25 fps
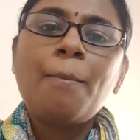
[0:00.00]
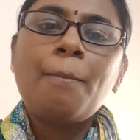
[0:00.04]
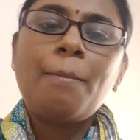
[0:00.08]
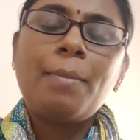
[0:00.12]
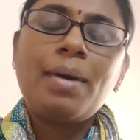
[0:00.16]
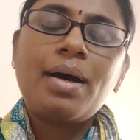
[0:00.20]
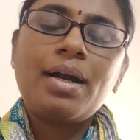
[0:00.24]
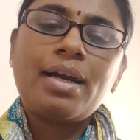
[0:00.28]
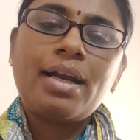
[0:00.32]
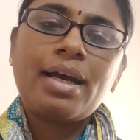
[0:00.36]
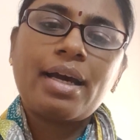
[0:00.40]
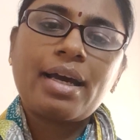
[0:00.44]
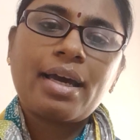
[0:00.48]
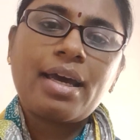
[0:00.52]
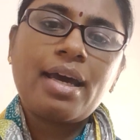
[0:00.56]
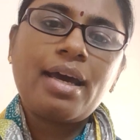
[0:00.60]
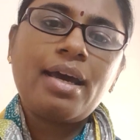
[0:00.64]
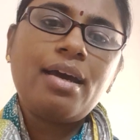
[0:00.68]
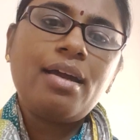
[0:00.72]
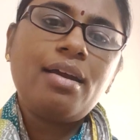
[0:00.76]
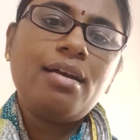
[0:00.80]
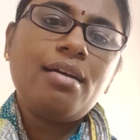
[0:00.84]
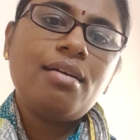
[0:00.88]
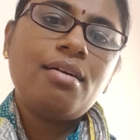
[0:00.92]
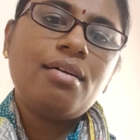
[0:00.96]
But
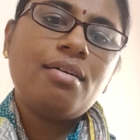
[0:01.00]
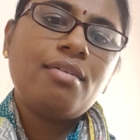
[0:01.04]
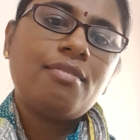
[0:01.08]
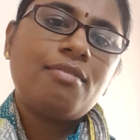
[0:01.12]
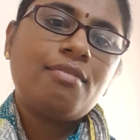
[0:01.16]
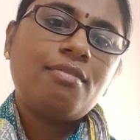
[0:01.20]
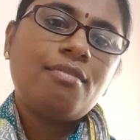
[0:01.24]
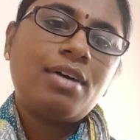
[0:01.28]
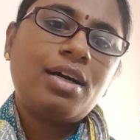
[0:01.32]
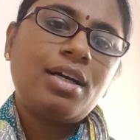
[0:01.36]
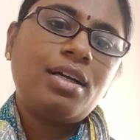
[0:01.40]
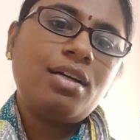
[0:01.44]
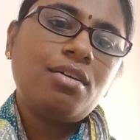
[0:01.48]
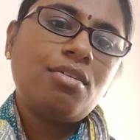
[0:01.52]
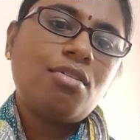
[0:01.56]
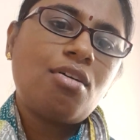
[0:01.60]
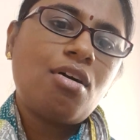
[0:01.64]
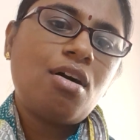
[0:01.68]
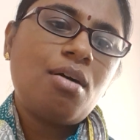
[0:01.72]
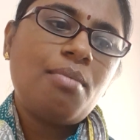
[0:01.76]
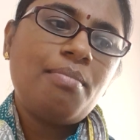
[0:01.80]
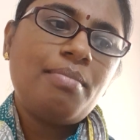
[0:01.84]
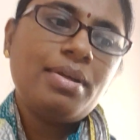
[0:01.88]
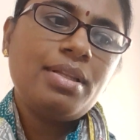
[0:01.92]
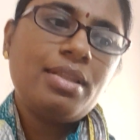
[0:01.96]
again, one
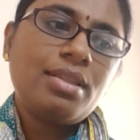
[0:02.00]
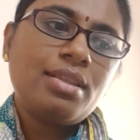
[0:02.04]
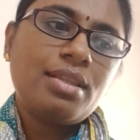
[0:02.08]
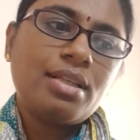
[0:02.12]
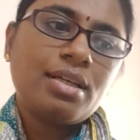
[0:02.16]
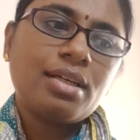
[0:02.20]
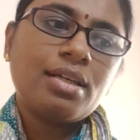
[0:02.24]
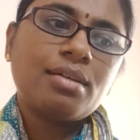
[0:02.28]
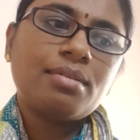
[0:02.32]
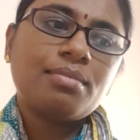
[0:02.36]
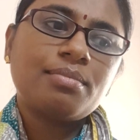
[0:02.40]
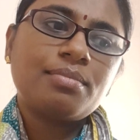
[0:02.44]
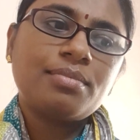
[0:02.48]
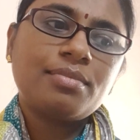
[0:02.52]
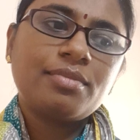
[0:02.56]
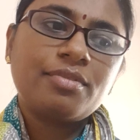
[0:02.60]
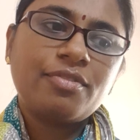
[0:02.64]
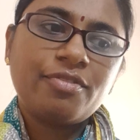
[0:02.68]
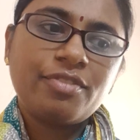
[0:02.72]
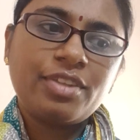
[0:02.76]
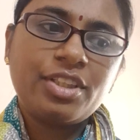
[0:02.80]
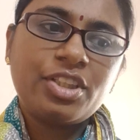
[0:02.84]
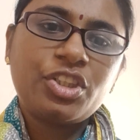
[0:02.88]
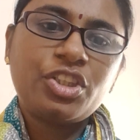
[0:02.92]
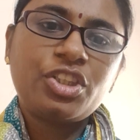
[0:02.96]
common thing
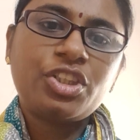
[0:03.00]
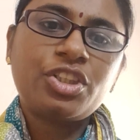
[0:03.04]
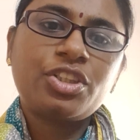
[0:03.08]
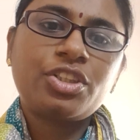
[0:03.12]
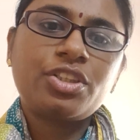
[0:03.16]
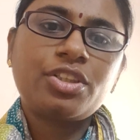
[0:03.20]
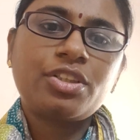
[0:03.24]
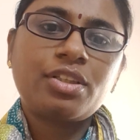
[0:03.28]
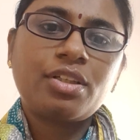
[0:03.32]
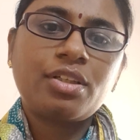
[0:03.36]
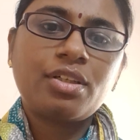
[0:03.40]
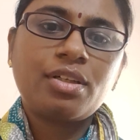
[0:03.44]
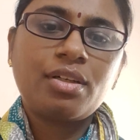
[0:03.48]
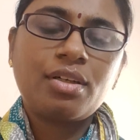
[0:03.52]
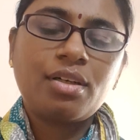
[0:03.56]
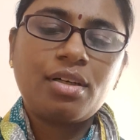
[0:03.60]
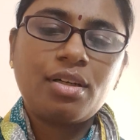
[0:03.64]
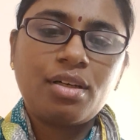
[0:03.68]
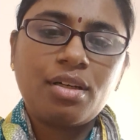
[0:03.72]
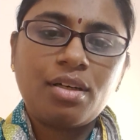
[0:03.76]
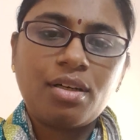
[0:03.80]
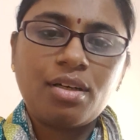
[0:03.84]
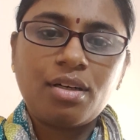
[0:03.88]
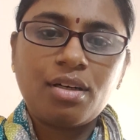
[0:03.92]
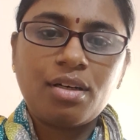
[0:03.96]
which
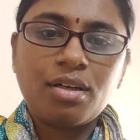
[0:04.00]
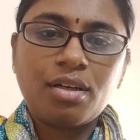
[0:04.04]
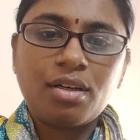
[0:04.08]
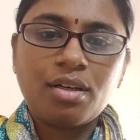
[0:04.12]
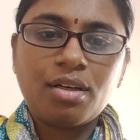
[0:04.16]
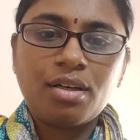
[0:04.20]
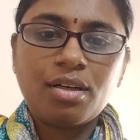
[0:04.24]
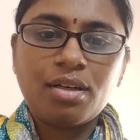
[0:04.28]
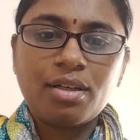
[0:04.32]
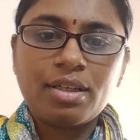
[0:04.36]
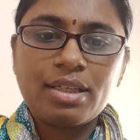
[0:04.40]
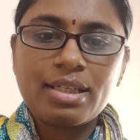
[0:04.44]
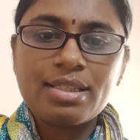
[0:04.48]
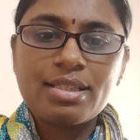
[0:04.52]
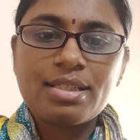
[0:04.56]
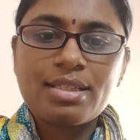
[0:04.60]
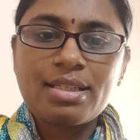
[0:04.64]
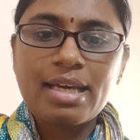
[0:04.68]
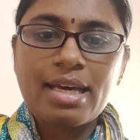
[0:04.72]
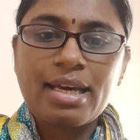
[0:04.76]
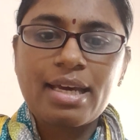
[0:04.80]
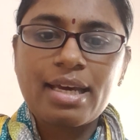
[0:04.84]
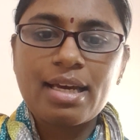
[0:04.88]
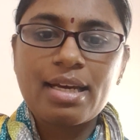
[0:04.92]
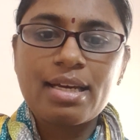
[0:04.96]
is
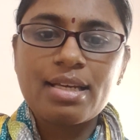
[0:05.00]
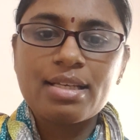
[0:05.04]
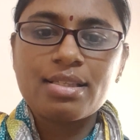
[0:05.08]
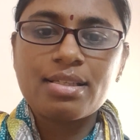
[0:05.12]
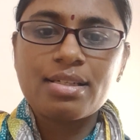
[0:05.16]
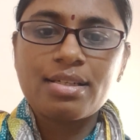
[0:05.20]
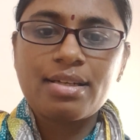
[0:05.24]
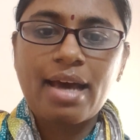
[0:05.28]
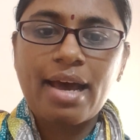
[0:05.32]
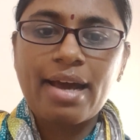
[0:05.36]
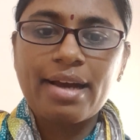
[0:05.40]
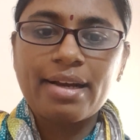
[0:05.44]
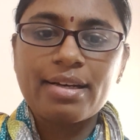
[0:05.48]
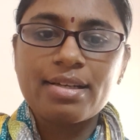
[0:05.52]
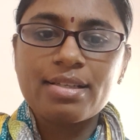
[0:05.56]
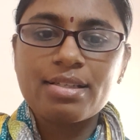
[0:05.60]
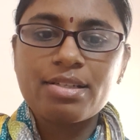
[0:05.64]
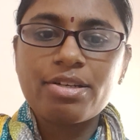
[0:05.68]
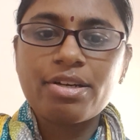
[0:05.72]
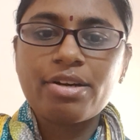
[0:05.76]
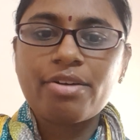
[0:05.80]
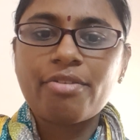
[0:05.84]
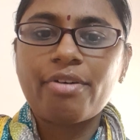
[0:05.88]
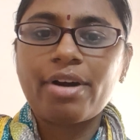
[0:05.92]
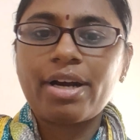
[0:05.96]
taken as a
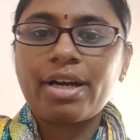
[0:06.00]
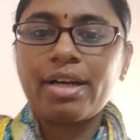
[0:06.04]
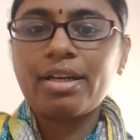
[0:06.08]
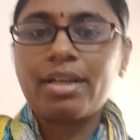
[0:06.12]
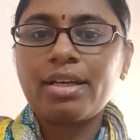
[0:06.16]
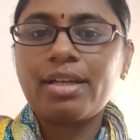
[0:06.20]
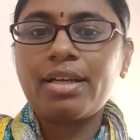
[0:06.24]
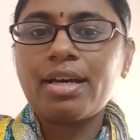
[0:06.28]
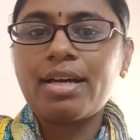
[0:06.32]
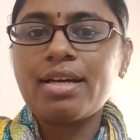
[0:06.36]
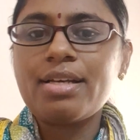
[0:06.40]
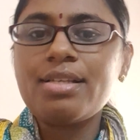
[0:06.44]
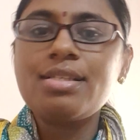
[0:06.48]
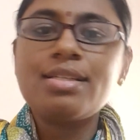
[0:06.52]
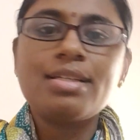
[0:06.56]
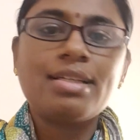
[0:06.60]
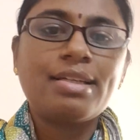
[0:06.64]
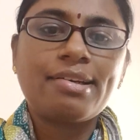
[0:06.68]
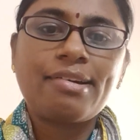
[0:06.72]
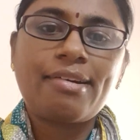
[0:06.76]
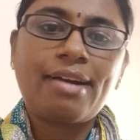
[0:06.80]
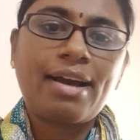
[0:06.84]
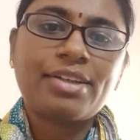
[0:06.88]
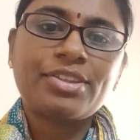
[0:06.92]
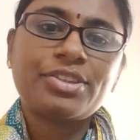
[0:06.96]
diagnostic criteria is
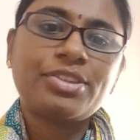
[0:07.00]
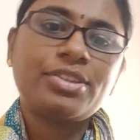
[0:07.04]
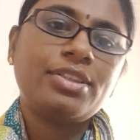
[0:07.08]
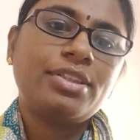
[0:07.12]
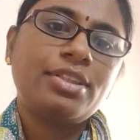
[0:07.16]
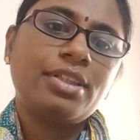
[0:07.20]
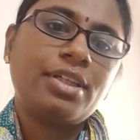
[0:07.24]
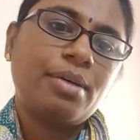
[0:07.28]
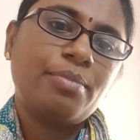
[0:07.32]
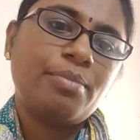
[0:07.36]
interaction and